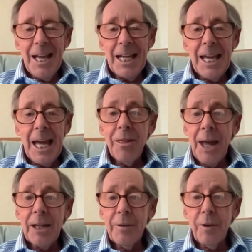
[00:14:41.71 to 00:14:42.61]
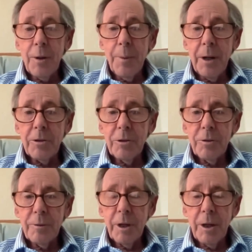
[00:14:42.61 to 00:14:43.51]
Again, thank you very much
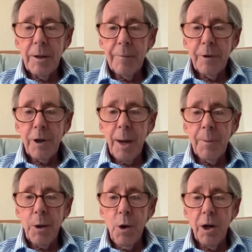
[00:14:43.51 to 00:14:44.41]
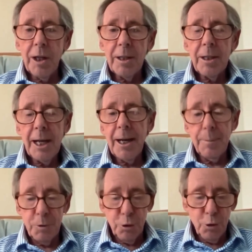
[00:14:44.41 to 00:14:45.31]
for coming on.
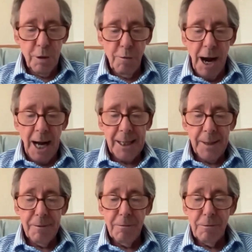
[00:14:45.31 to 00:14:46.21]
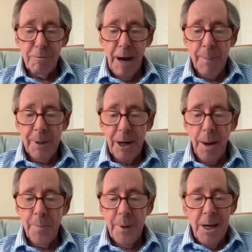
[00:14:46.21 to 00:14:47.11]
I'm just going to wrap it
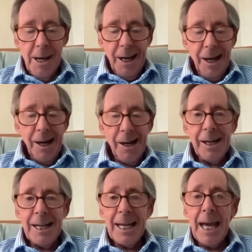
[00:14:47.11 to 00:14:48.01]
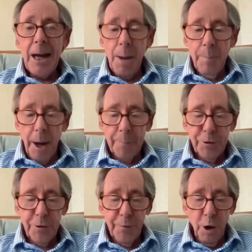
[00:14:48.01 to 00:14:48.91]
up. Again, I'm Bob
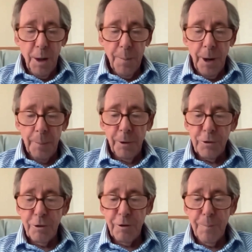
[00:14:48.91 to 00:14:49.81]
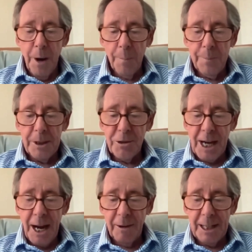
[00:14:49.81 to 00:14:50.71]
Savar, publisher of Palm Beach
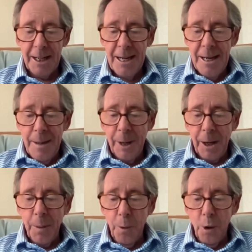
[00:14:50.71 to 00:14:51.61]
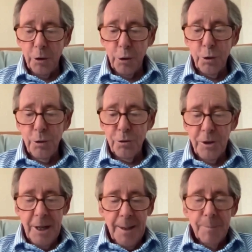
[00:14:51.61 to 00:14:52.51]
County Pickleball
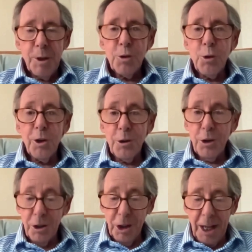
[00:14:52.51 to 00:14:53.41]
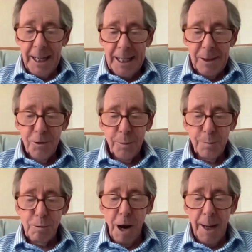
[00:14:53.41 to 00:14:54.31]
News. Be sure to like and
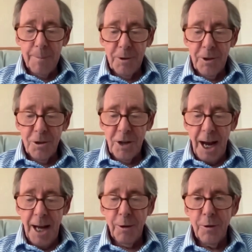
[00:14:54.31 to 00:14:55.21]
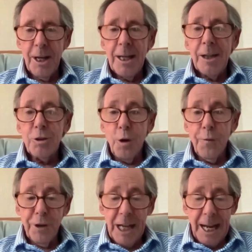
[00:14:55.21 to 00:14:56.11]
subscribe to the channel.
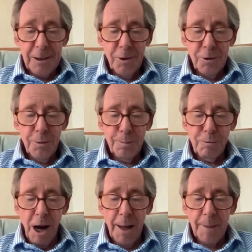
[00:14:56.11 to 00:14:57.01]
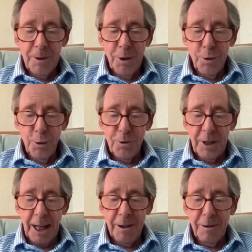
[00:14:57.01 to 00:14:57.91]
Don't forget to subscribe to the
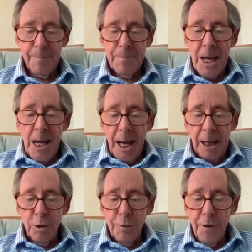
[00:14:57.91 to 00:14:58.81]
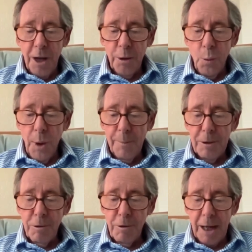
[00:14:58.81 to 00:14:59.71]
newsletter, and you'll find the web
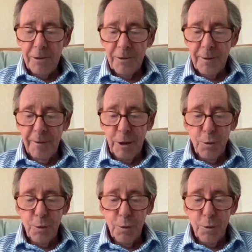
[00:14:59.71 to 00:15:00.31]
address of the